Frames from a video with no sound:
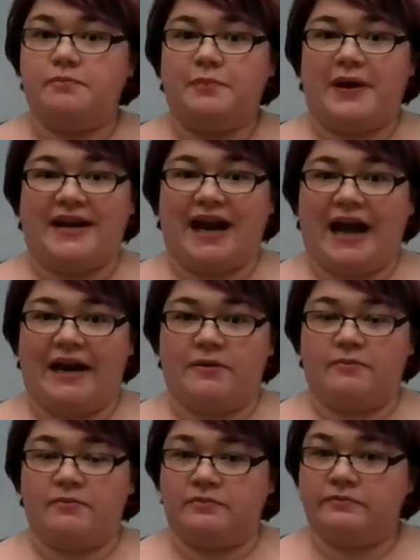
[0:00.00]
but
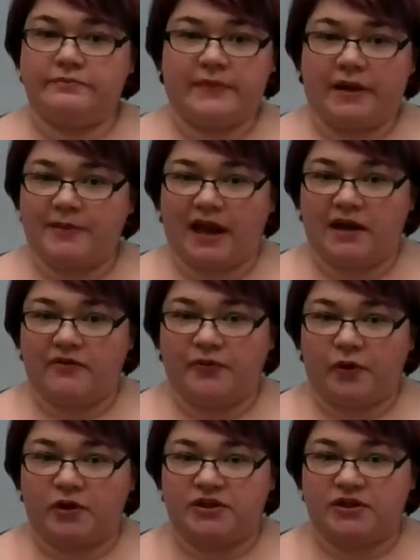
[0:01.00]
I'm not gonna
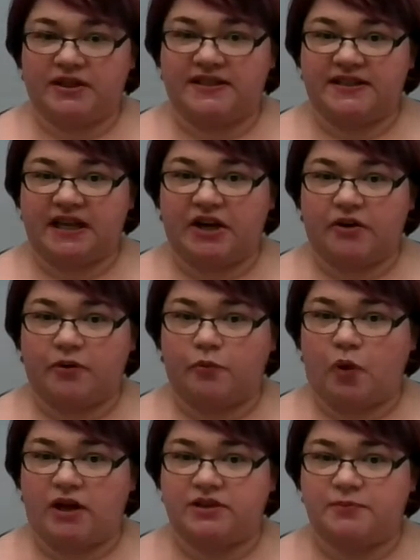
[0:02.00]
force you to sit here and
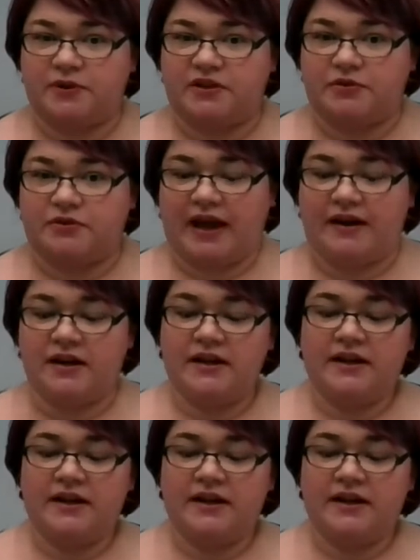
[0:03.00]
watch me do that.